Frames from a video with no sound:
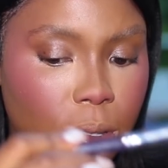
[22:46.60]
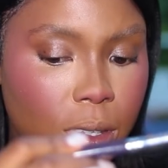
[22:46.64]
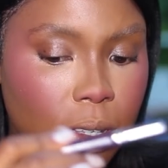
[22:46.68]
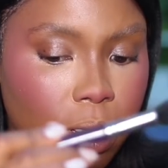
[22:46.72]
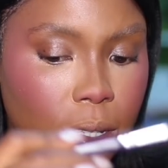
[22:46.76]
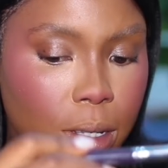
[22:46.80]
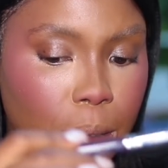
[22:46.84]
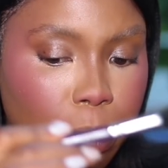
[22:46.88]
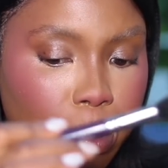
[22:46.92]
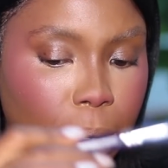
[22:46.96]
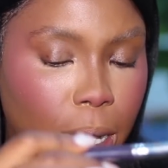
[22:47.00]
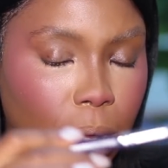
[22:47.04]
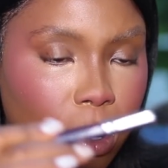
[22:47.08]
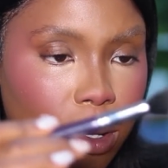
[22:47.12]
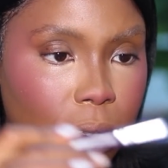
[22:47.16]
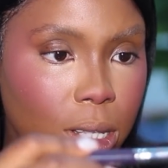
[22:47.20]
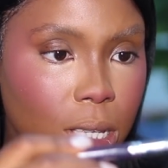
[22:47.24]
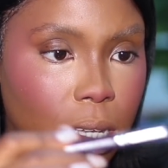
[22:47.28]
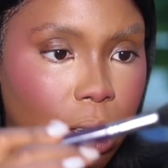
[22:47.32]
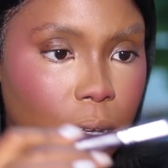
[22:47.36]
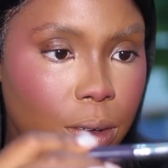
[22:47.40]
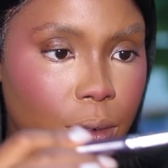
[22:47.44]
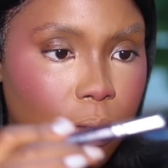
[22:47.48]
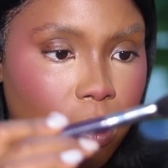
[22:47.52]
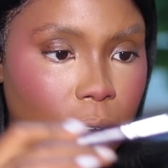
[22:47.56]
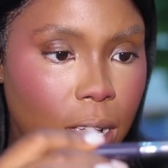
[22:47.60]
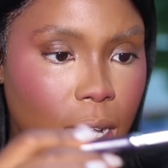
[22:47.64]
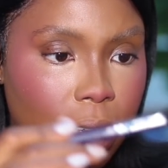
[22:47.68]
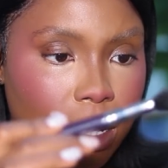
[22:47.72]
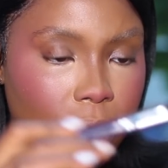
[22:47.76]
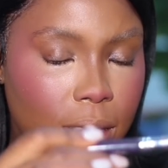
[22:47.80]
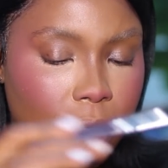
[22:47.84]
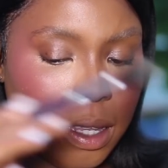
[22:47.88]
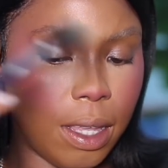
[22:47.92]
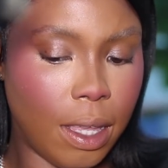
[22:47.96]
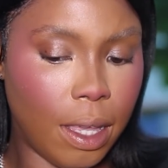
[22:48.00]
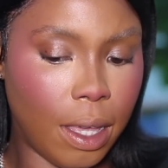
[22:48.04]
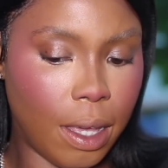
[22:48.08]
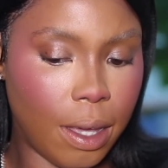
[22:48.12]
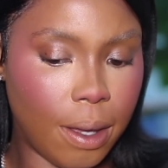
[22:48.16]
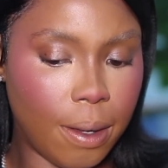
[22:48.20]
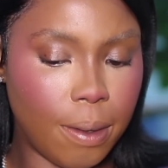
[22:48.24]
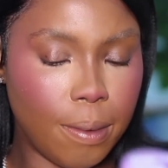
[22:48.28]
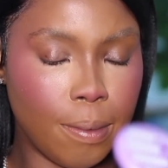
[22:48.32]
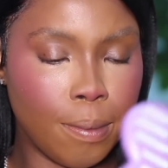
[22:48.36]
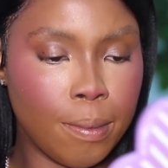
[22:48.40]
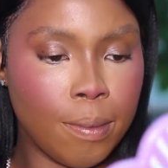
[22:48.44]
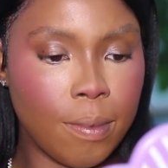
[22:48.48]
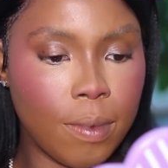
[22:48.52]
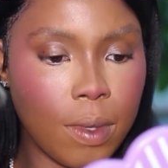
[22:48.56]
putting the powder right
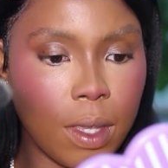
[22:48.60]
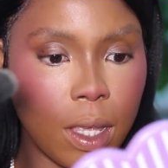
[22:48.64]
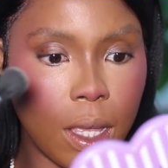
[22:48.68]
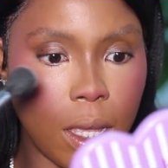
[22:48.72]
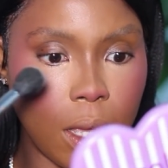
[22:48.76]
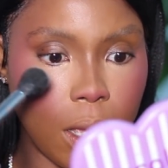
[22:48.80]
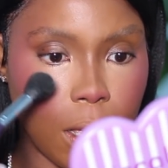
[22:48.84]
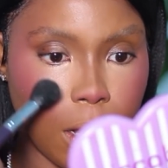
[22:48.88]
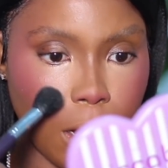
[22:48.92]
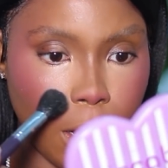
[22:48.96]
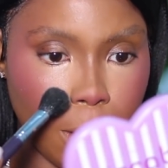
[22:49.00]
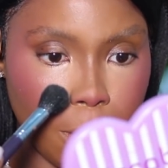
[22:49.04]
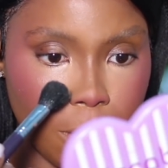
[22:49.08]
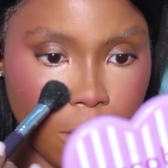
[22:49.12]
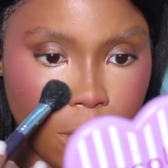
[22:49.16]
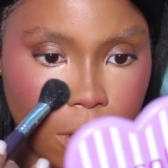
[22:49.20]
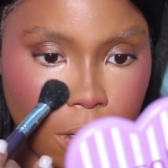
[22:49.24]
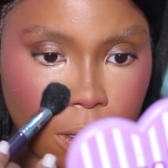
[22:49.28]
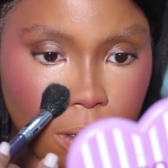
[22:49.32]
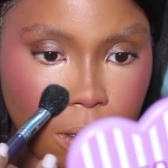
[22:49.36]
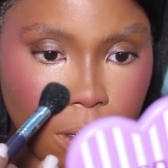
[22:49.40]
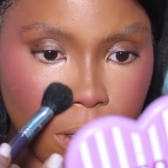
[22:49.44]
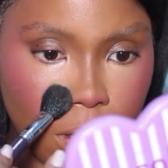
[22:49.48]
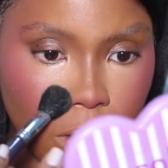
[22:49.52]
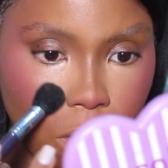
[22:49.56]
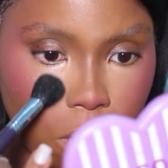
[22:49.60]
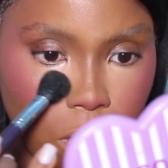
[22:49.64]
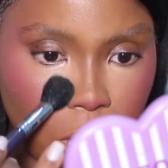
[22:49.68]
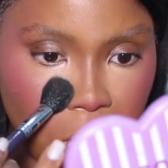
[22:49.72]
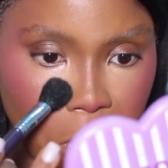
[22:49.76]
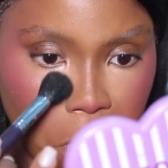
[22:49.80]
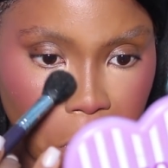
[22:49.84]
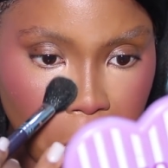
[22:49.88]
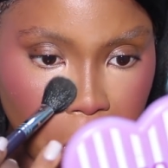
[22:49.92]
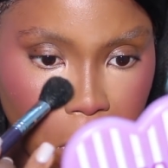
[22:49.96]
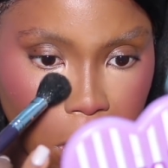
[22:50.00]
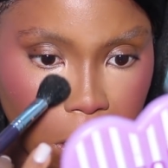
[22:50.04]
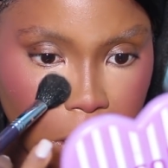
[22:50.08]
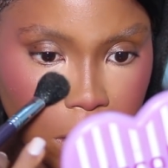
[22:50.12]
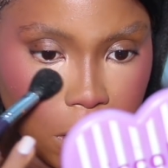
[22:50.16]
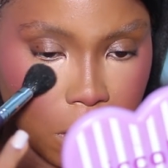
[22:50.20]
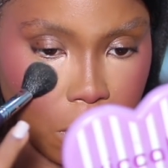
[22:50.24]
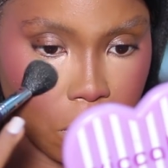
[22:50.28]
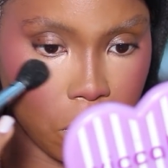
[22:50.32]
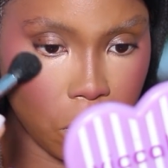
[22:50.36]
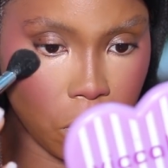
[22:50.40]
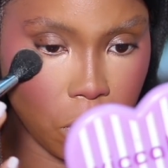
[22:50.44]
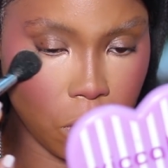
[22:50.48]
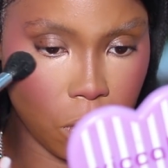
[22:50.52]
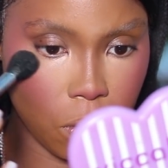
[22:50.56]
here, and I'm just using
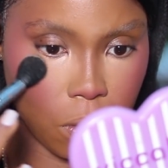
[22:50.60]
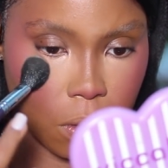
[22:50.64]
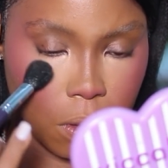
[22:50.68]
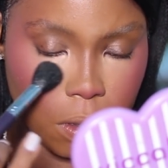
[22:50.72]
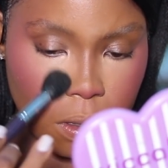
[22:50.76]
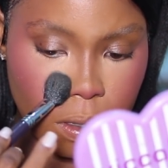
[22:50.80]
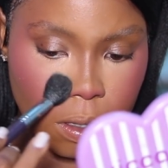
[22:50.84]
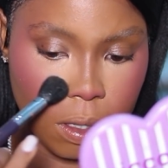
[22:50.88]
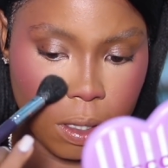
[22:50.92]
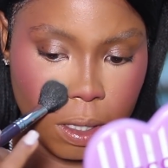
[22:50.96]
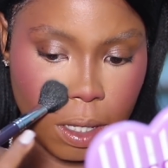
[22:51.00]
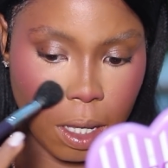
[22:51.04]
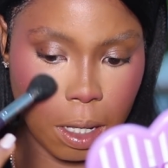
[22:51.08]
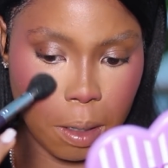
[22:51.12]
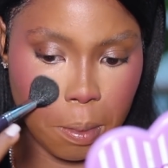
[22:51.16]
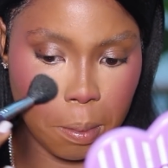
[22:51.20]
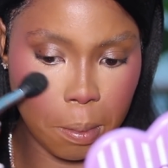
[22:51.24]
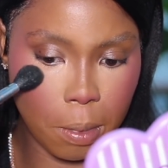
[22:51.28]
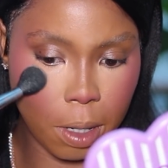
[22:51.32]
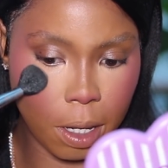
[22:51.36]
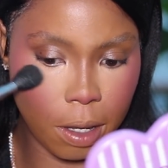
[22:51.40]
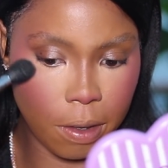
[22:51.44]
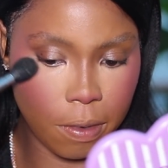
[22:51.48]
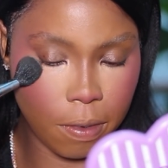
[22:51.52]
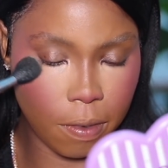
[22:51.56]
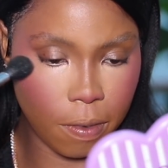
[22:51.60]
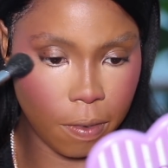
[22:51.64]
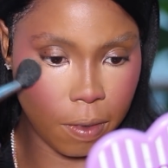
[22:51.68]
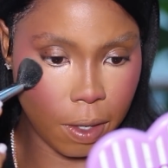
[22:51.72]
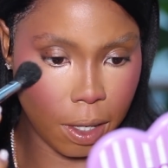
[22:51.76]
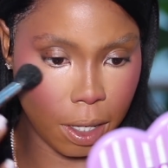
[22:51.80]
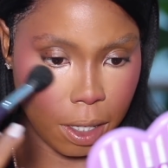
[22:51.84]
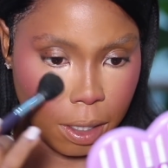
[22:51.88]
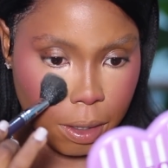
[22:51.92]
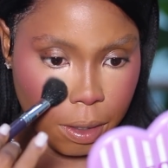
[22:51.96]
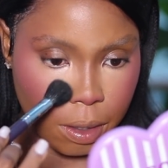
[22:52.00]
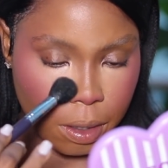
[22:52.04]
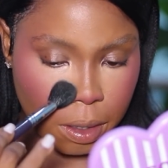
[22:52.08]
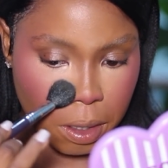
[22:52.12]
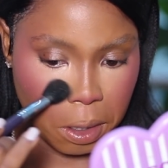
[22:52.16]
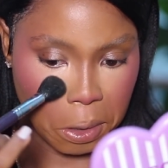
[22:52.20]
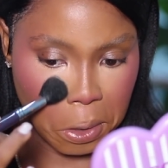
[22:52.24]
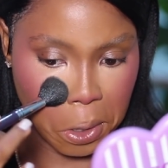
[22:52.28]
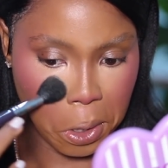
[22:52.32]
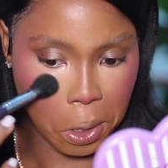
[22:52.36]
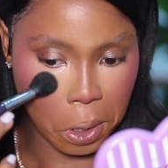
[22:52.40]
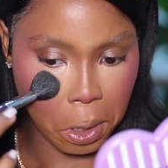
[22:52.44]
that to set my face.